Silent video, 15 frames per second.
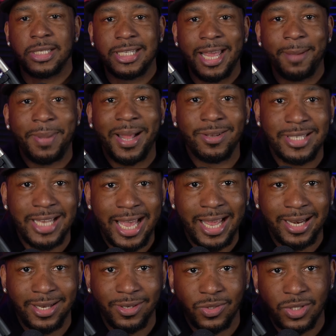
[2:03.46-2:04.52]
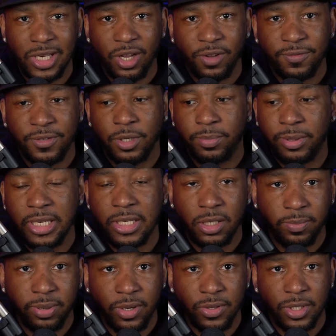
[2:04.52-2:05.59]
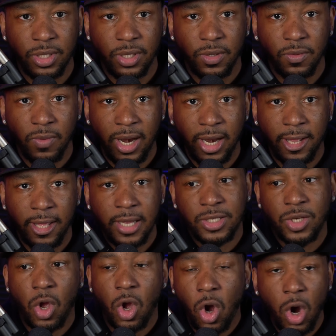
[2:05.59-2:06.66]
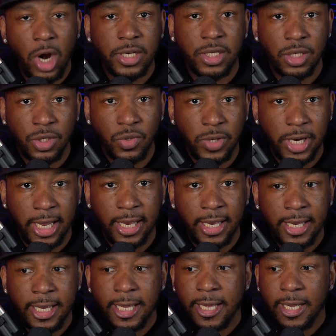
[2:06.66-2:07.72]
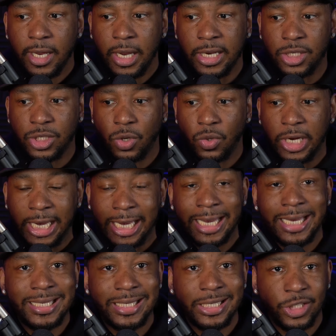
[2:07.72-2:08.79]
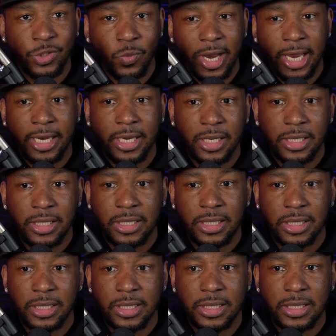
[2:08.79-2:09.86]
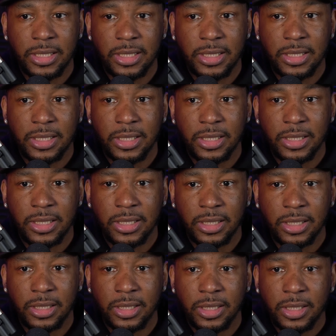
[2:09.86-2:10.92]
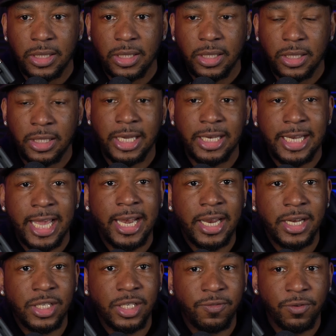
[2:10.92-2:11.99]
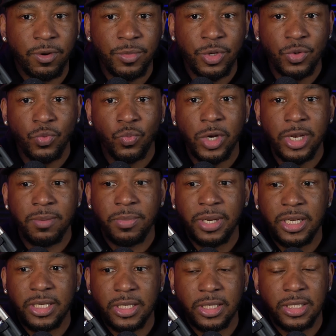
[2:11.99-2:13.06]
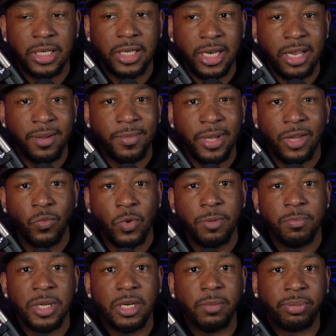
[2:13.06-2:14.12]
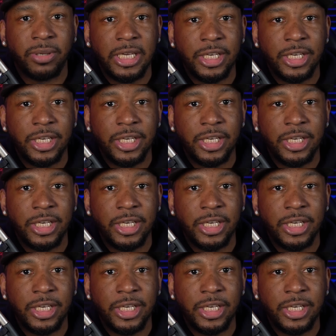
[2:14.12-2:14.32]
to step outside of yourself to please a person, right? It's hard to do that. And so the easiest way to get that energy from you wouldn't be to them, it wouldn't be to